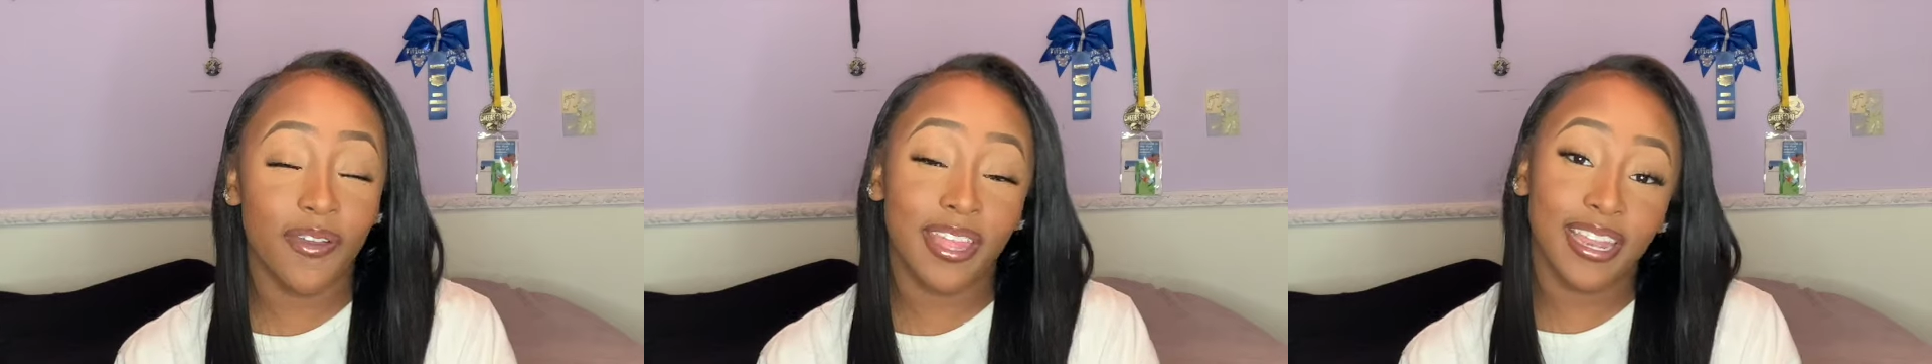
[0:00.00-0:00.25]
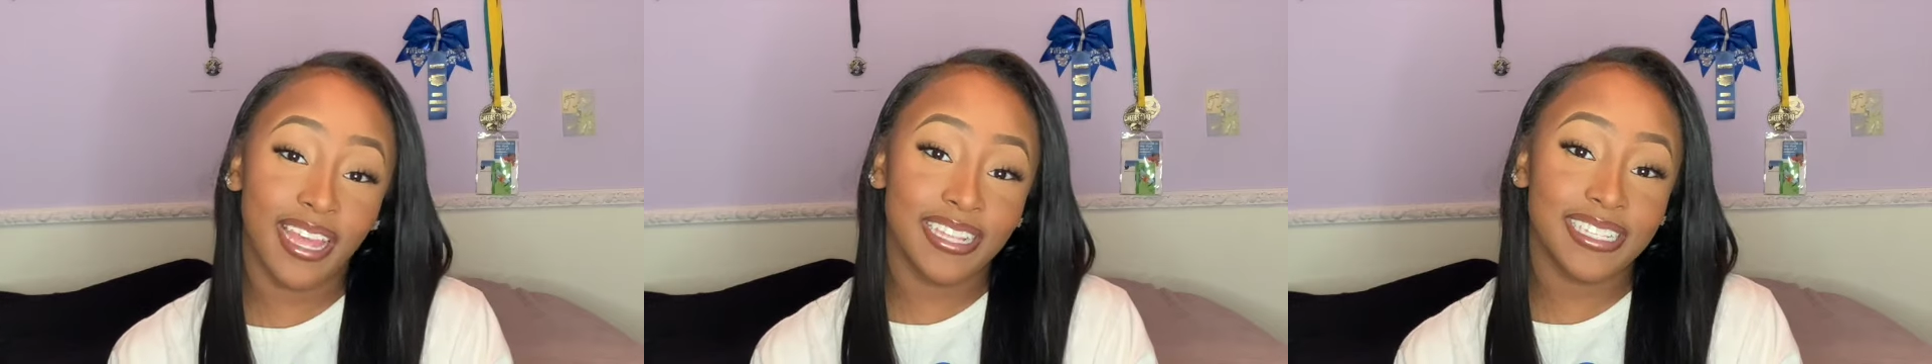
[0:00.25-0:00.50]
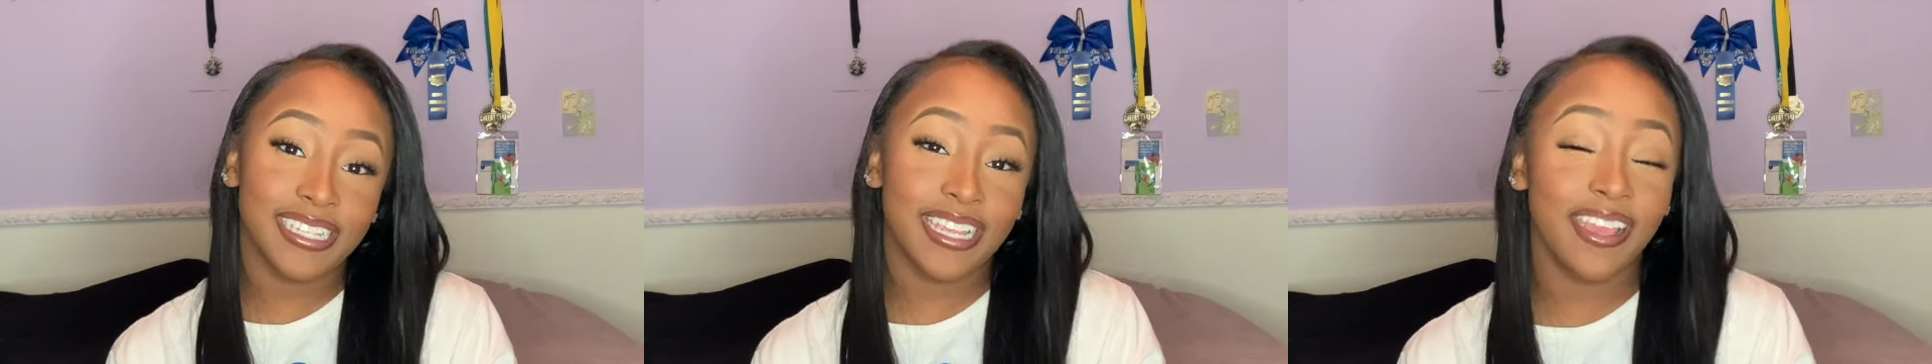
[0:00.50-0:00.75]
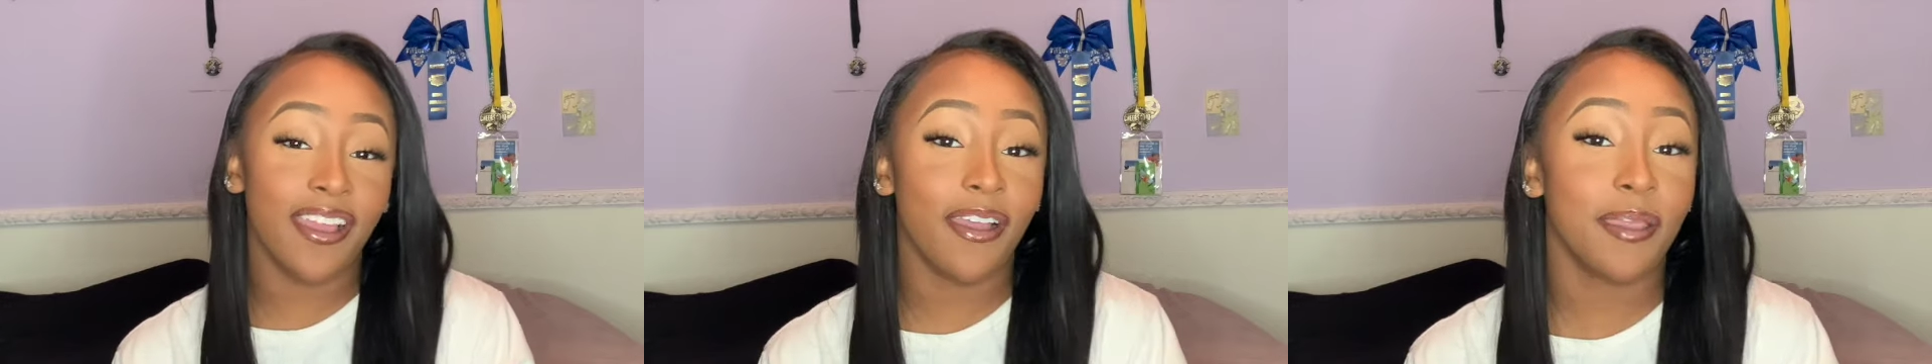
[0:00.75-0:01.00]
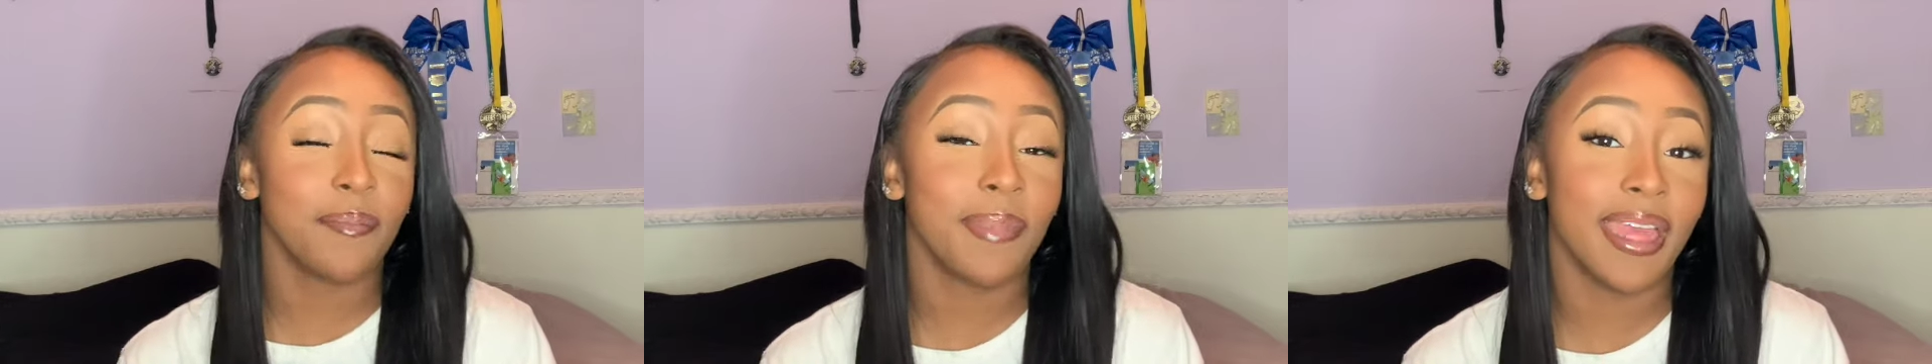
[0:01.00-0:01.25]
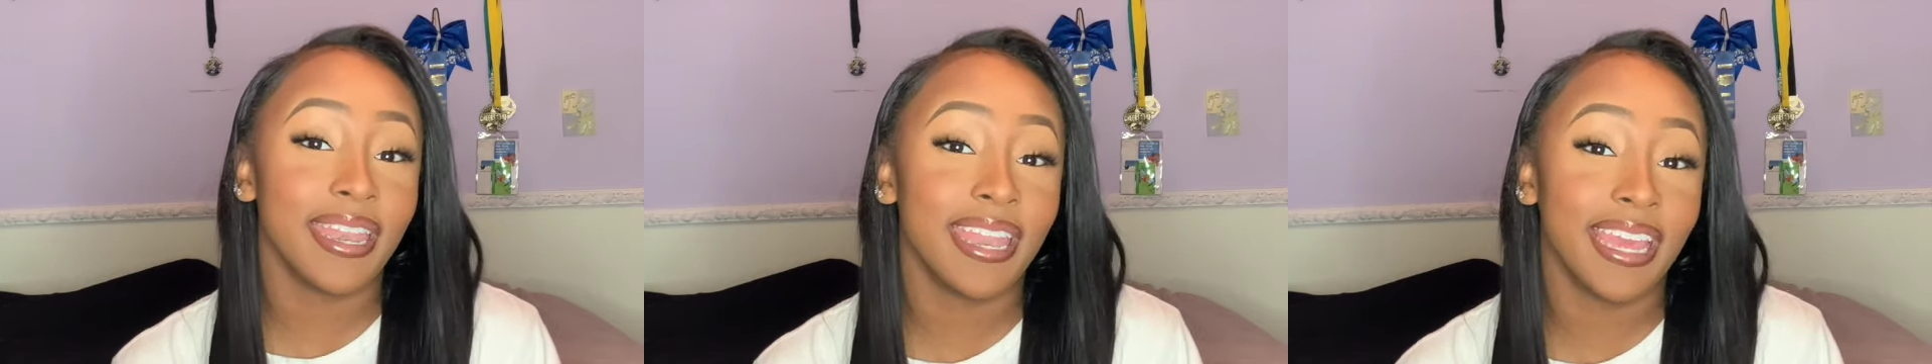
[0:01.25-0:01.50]
and I'll see y'all in
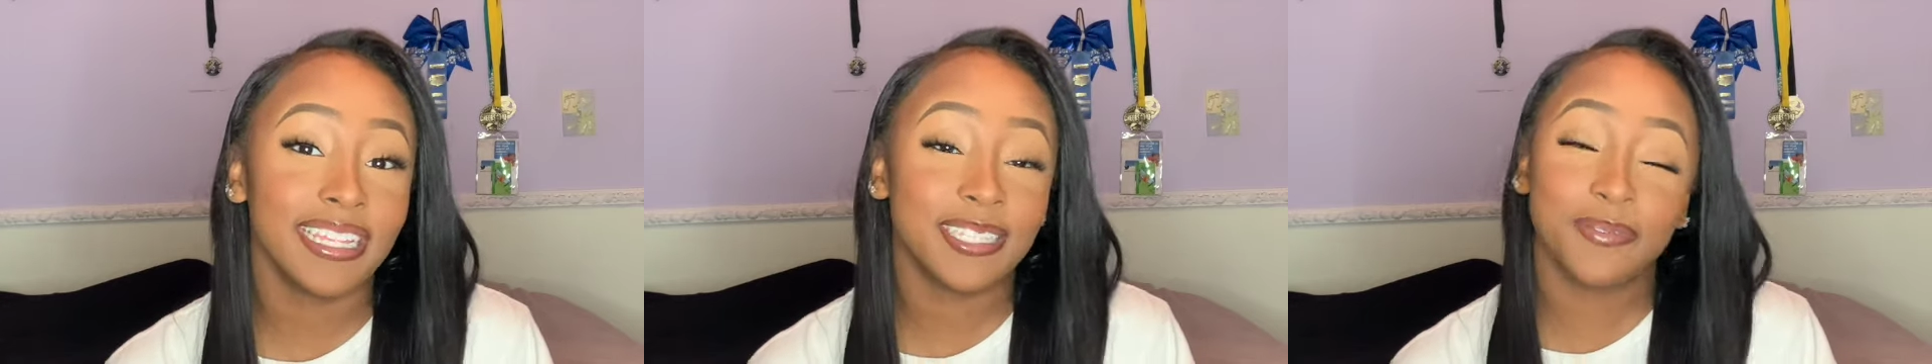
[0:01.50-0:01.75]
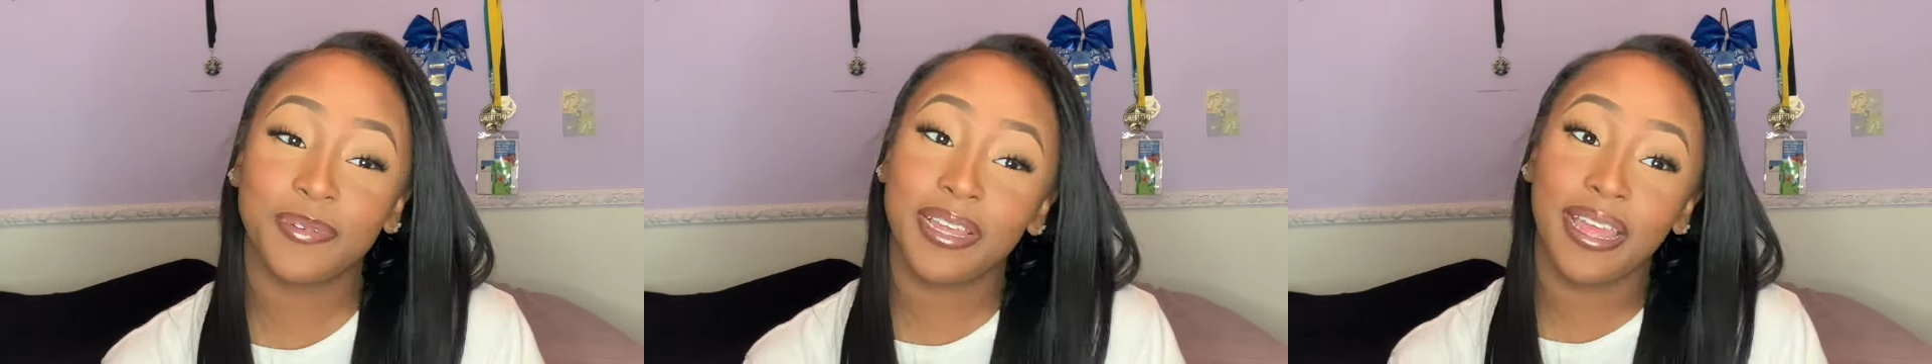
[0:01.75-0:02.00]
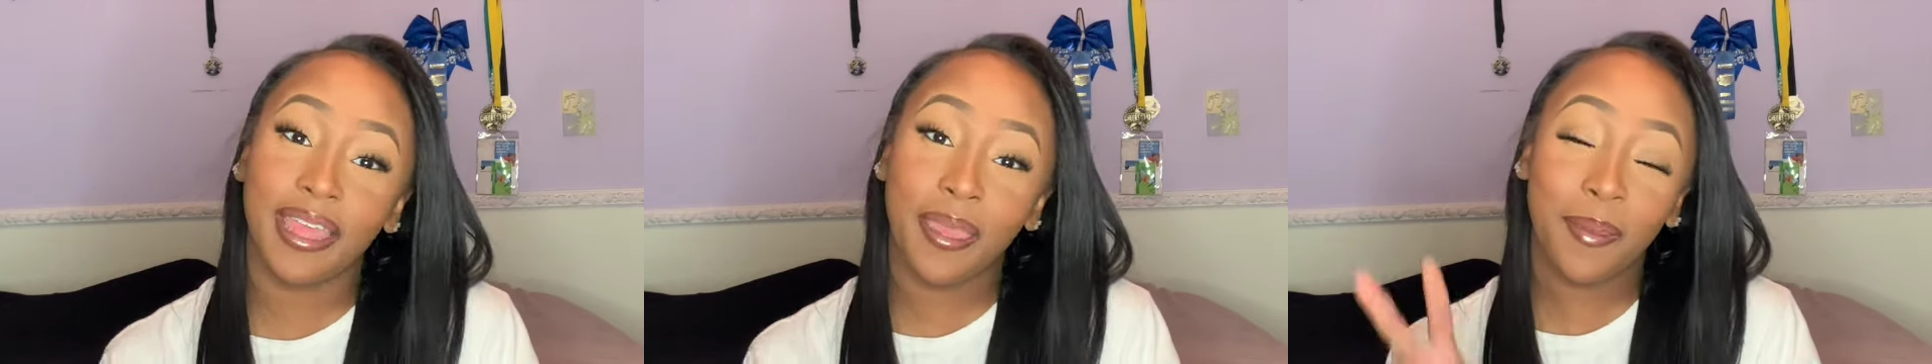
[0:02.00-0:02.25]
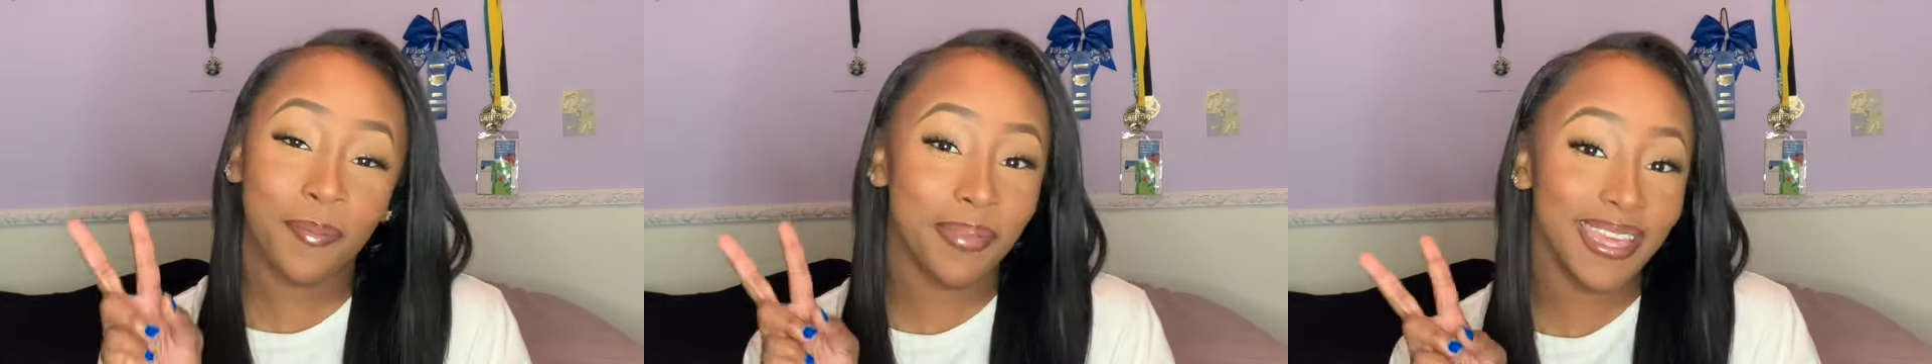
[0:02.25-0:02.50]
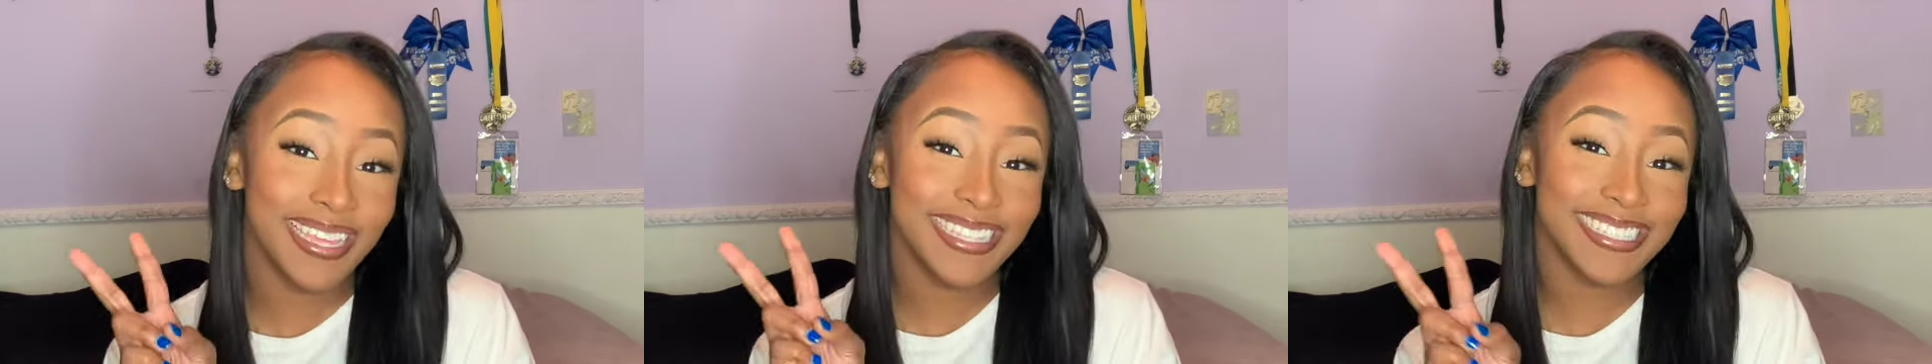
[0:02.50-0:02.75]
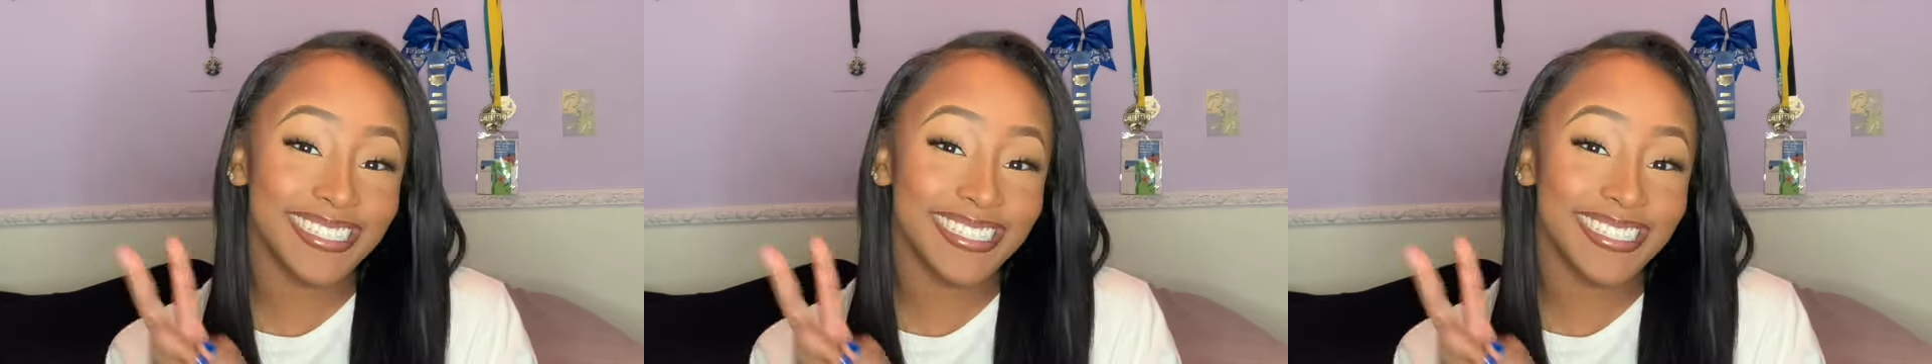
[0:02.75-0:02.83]
my next one. Peace.